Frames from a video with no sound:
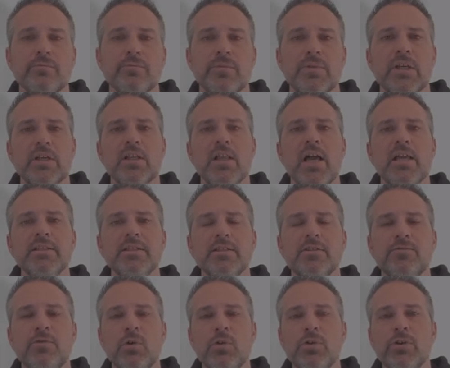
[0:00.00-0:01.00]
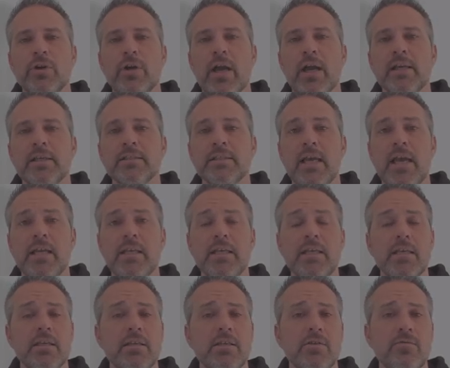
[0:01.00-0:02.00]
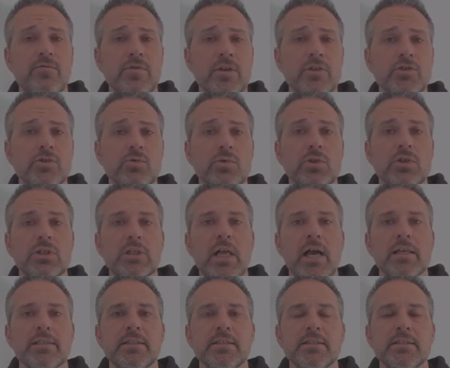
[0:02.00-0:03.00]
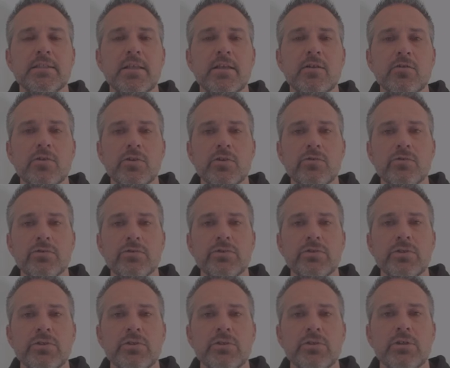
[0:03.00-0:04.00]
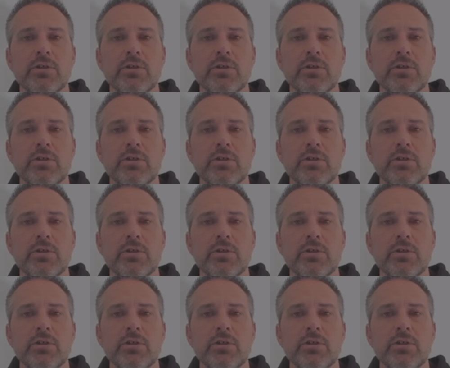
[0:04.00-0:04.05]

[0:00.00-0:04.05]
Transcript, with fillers: The classes folder has any individual classes that are used.